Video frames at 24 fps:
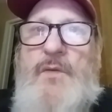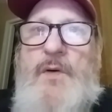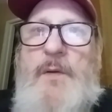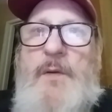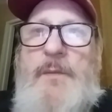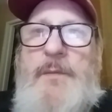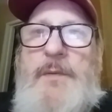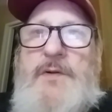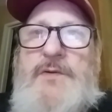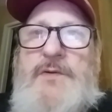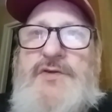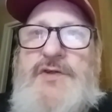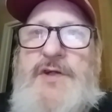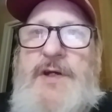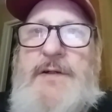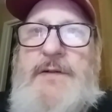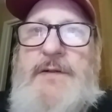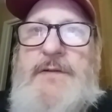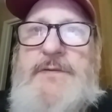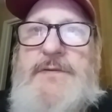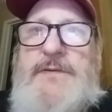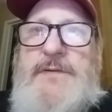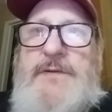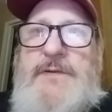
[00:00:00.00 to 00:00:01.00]
Walmart
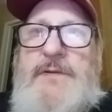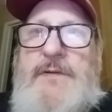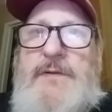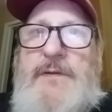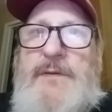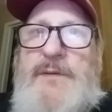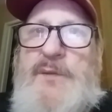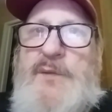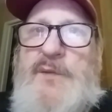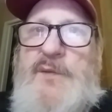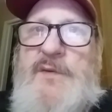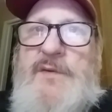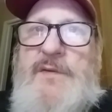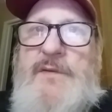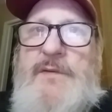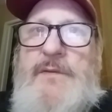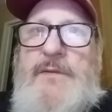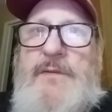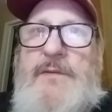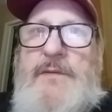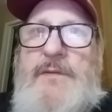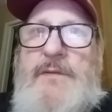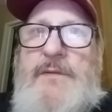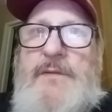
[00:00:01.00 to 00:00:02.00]
checks.
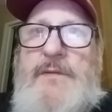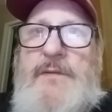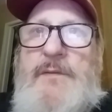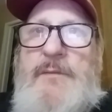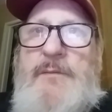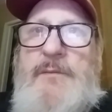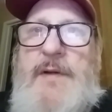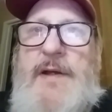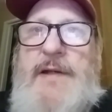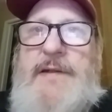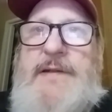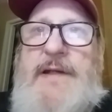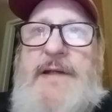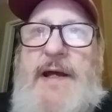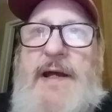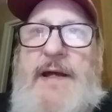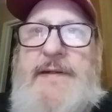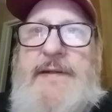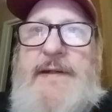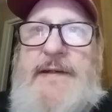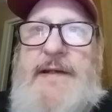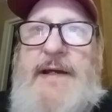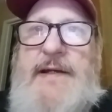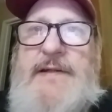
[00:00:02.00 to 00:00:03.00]
My
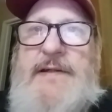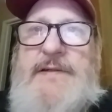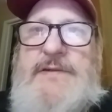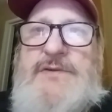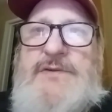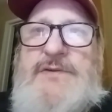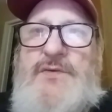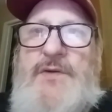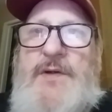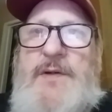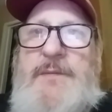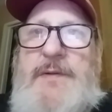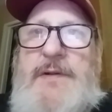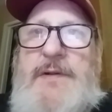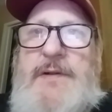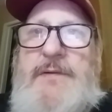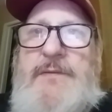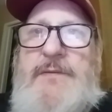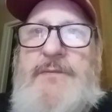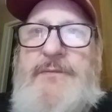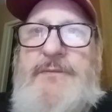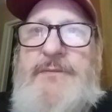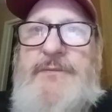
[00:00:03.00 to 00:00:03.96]
God, that guy's screaming.